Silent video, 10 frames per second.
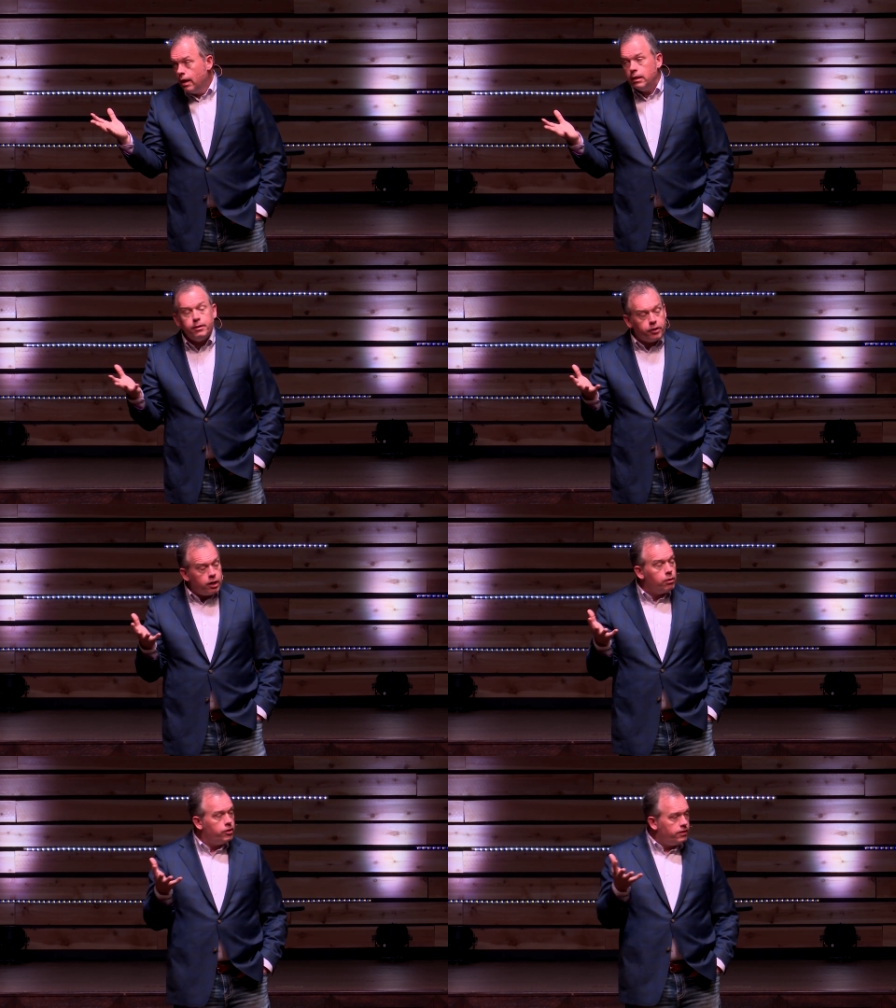Let me tell
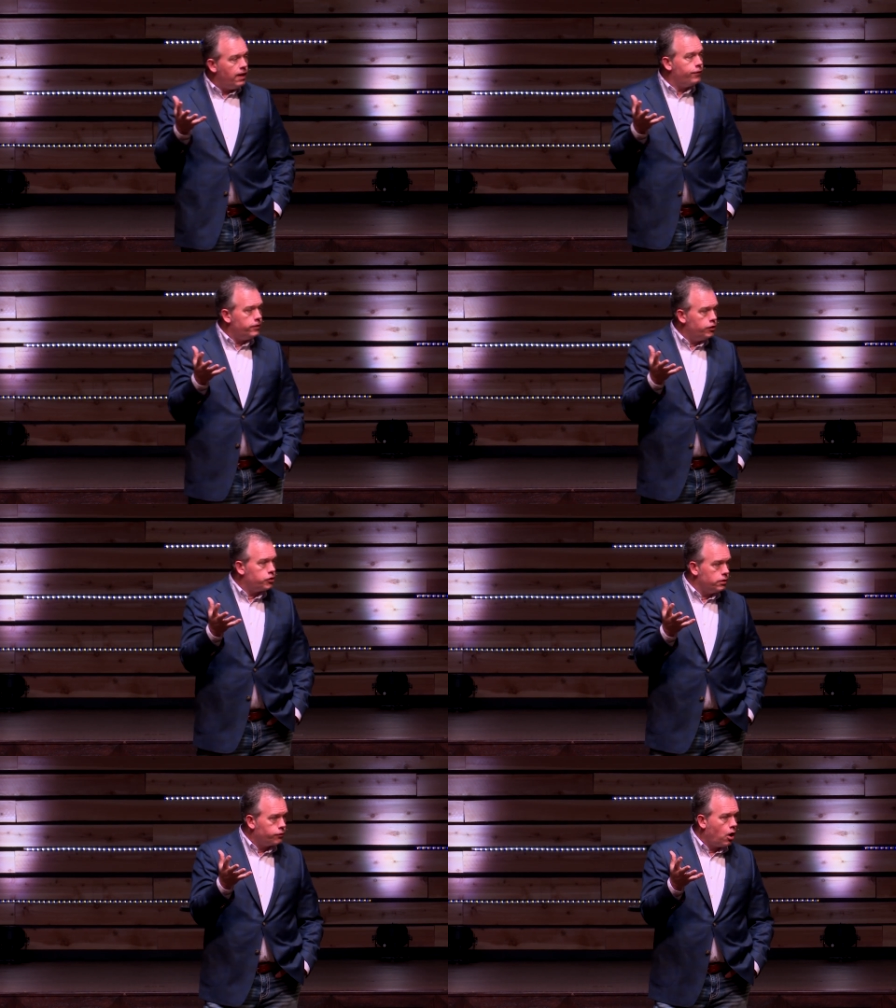you what the
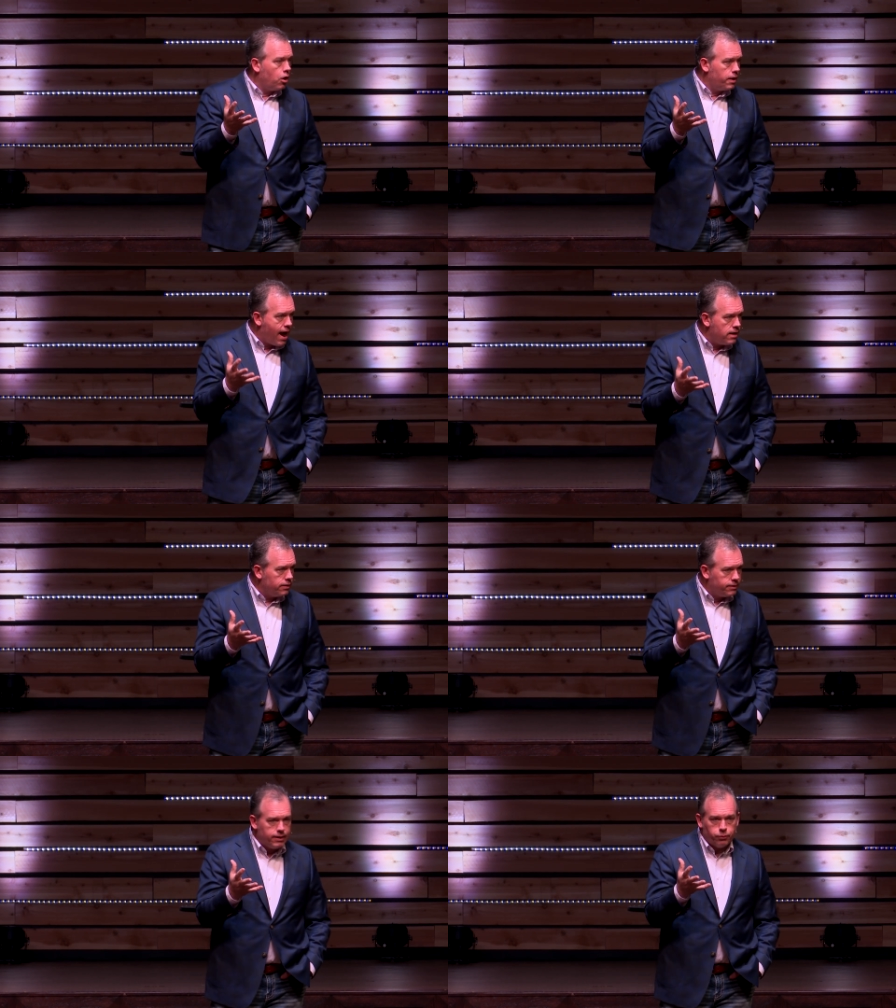definition of
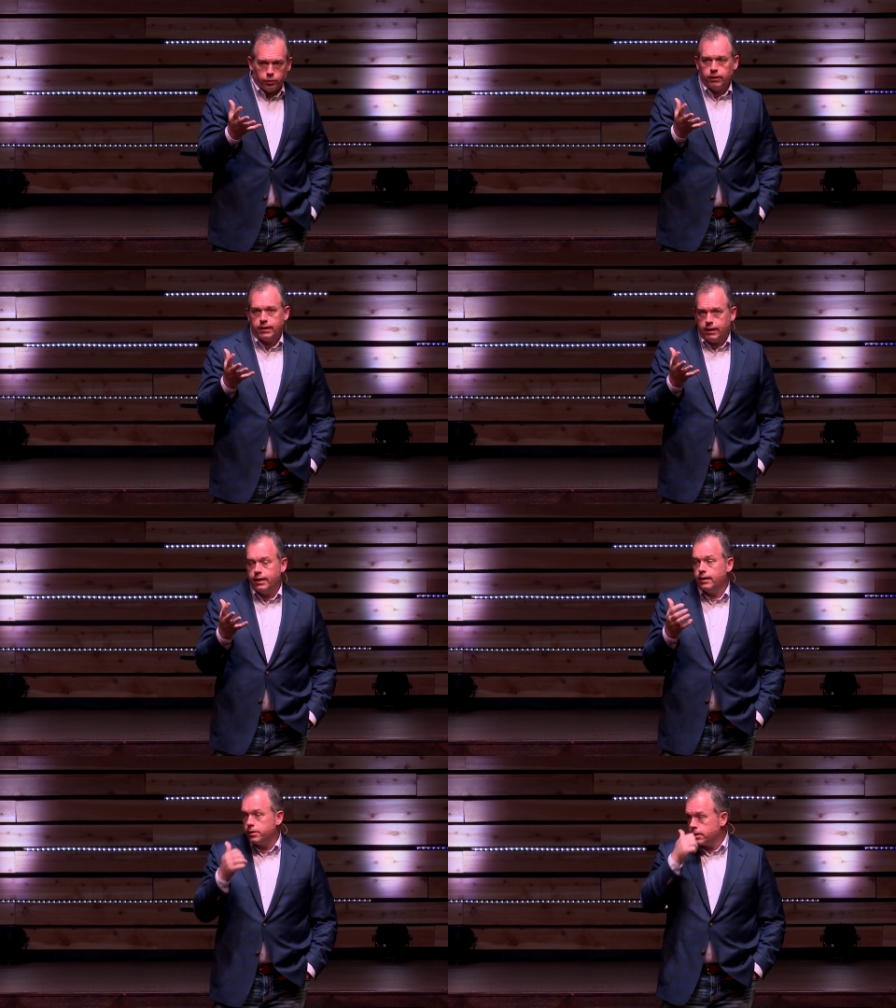carnality really
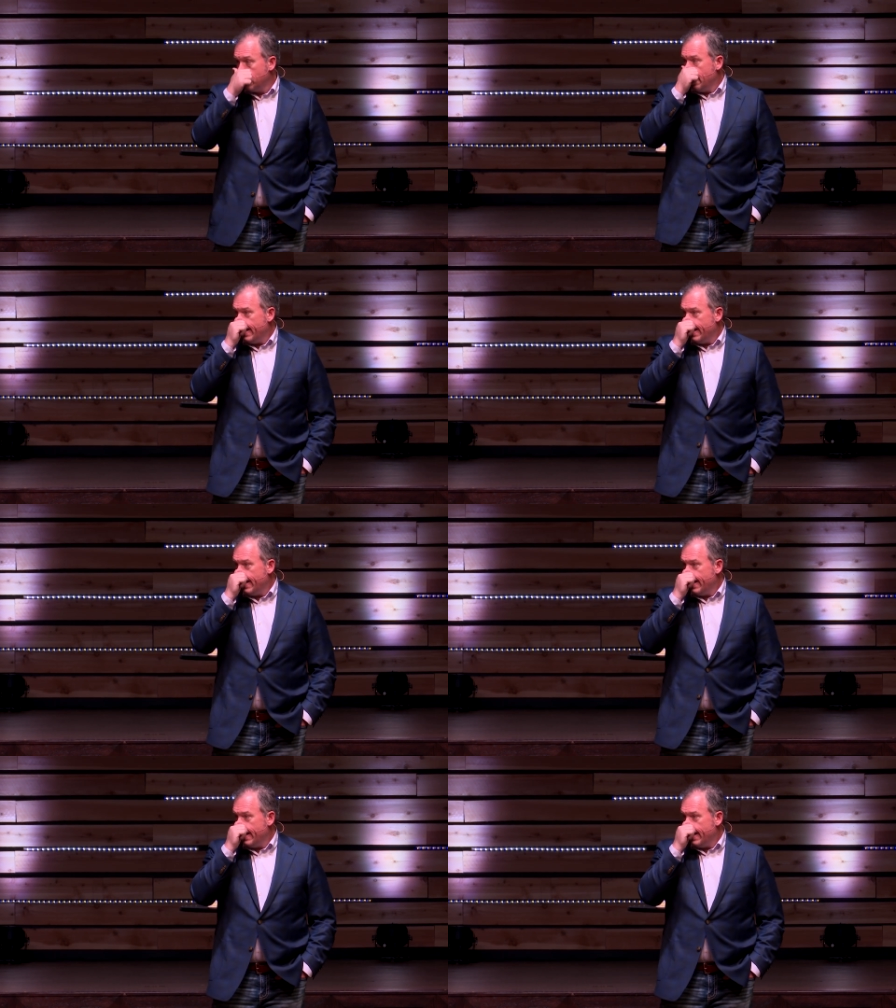is